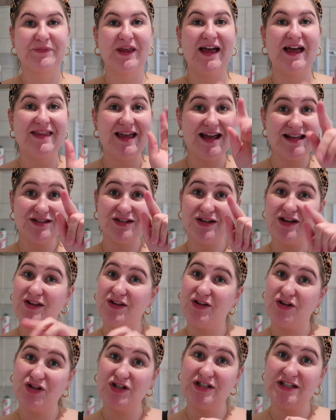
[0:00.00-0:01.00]
And there's
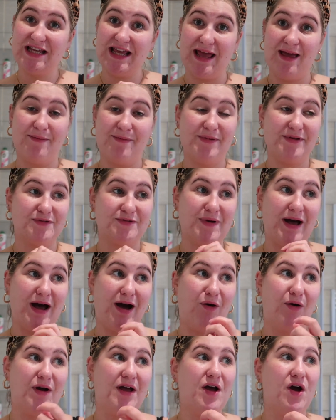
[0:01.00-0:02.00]
a good tip as
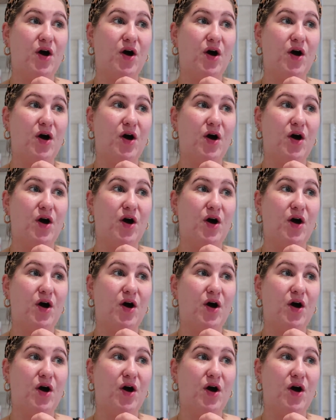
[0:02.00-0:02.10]
well.